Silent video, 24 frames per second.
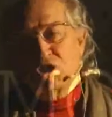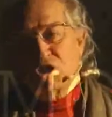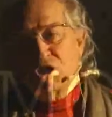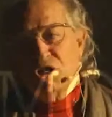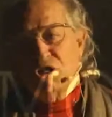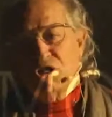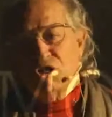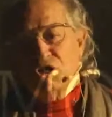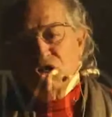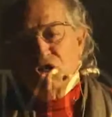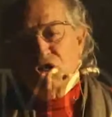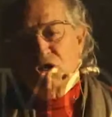
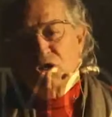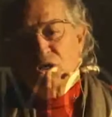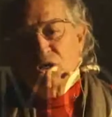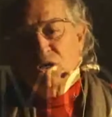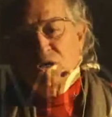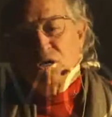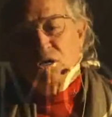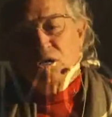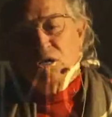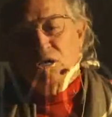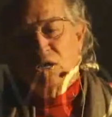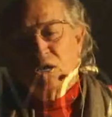Cenci
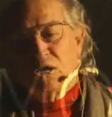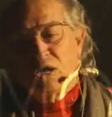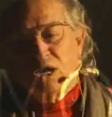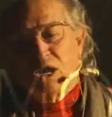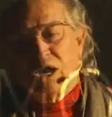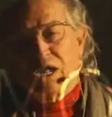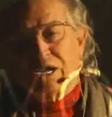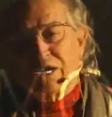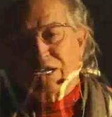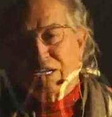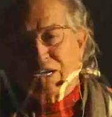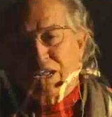
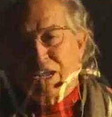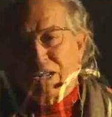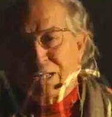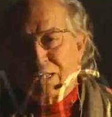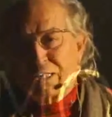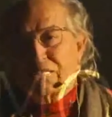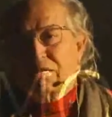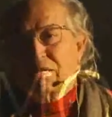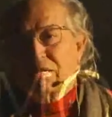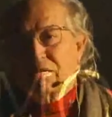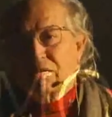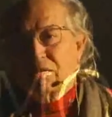at night,
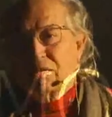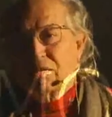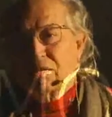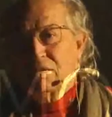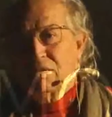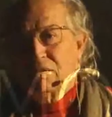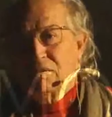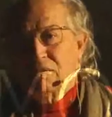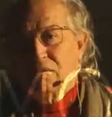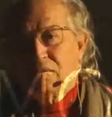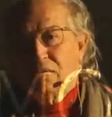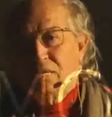
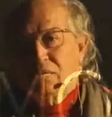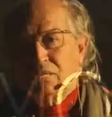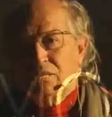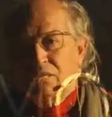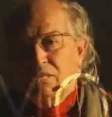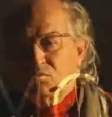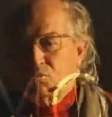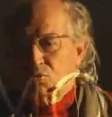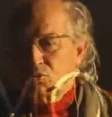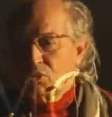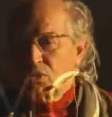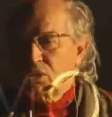that
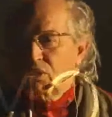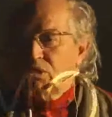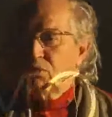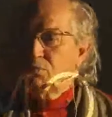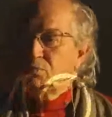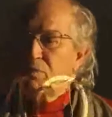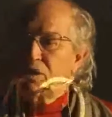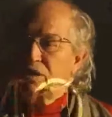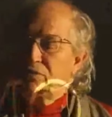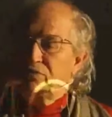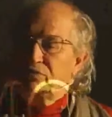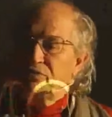was lit
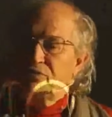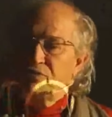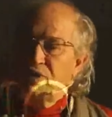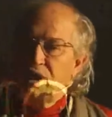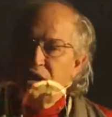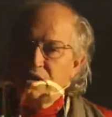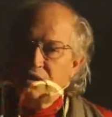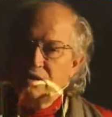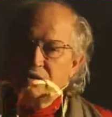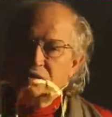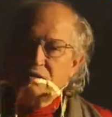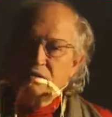by
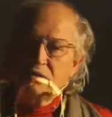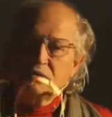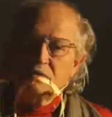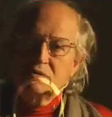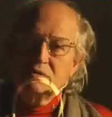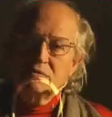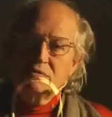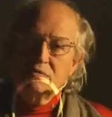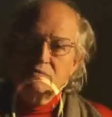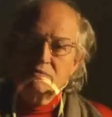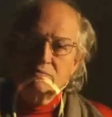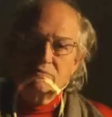fire,
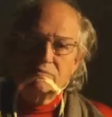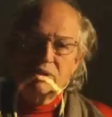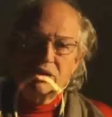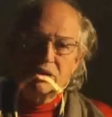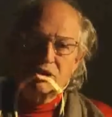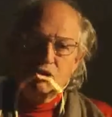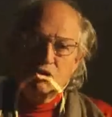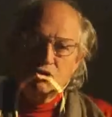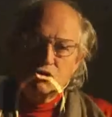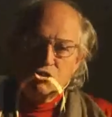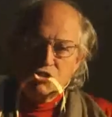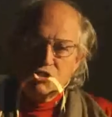by
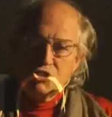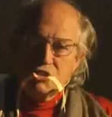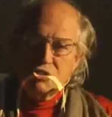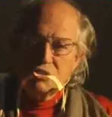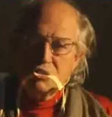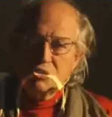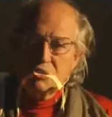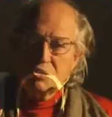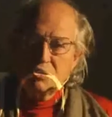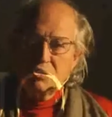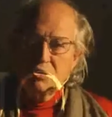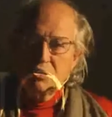
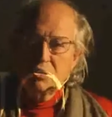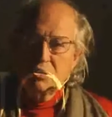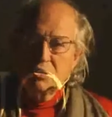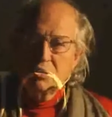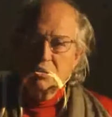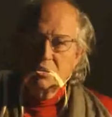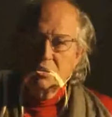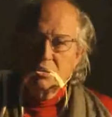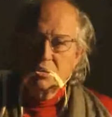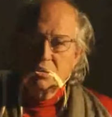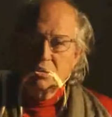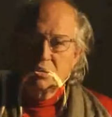torches,
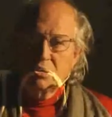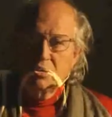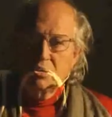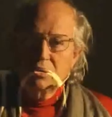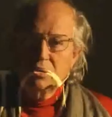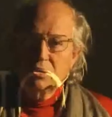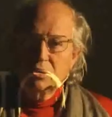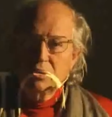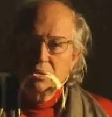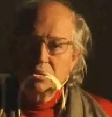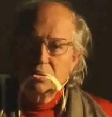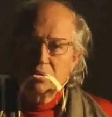
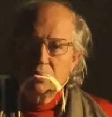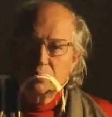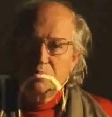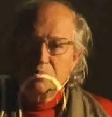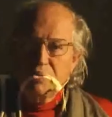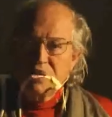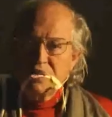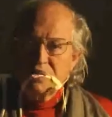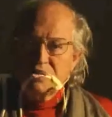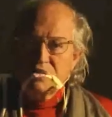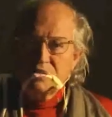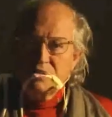or
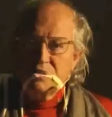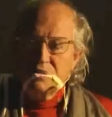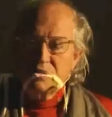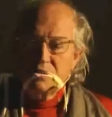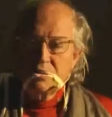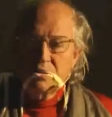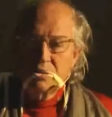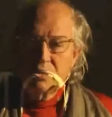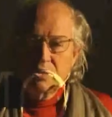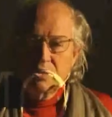brazier,